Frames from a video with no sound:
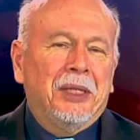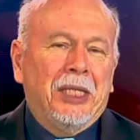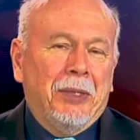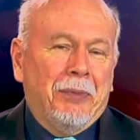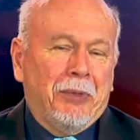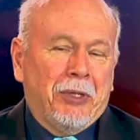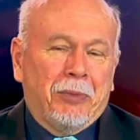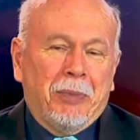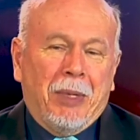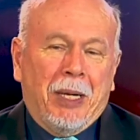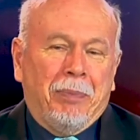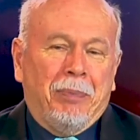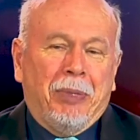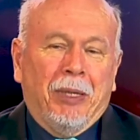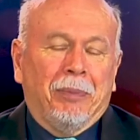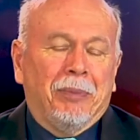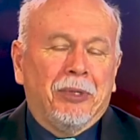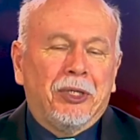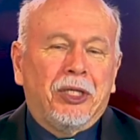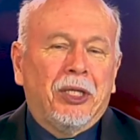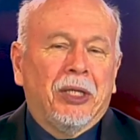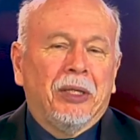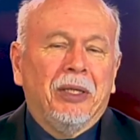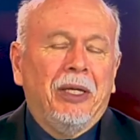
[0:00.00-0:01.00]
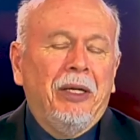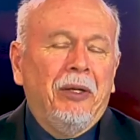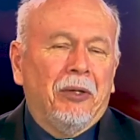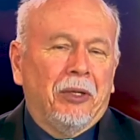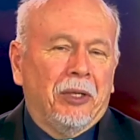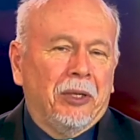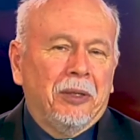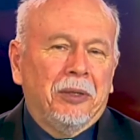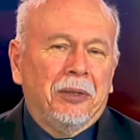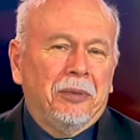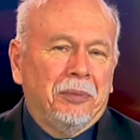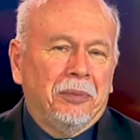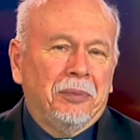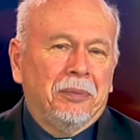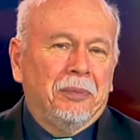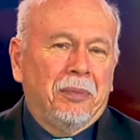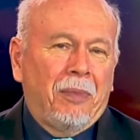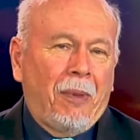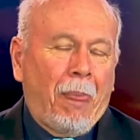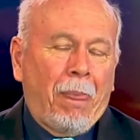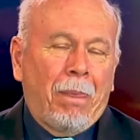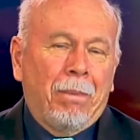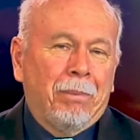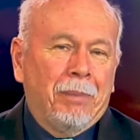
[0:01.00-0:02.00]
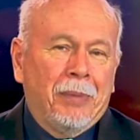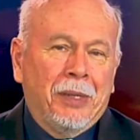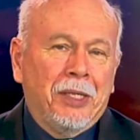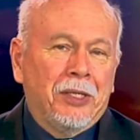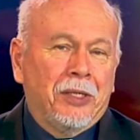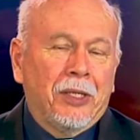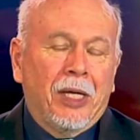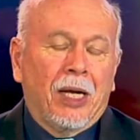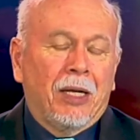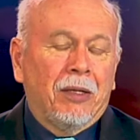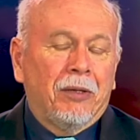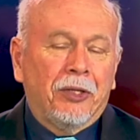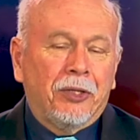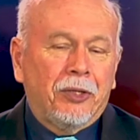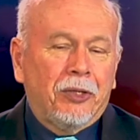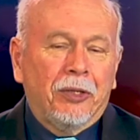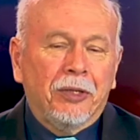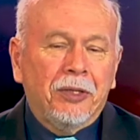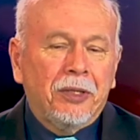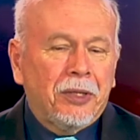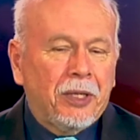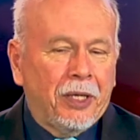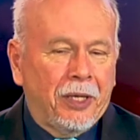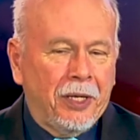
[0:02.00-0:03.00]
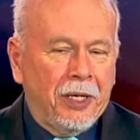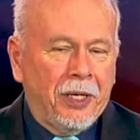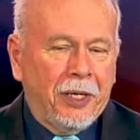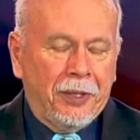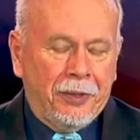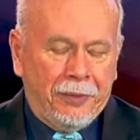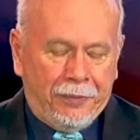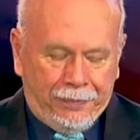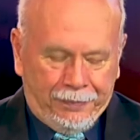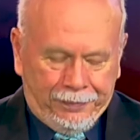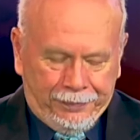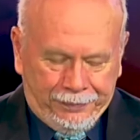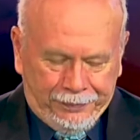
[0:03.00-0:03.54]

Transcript: he was my publishing leader. But he's not in the church today.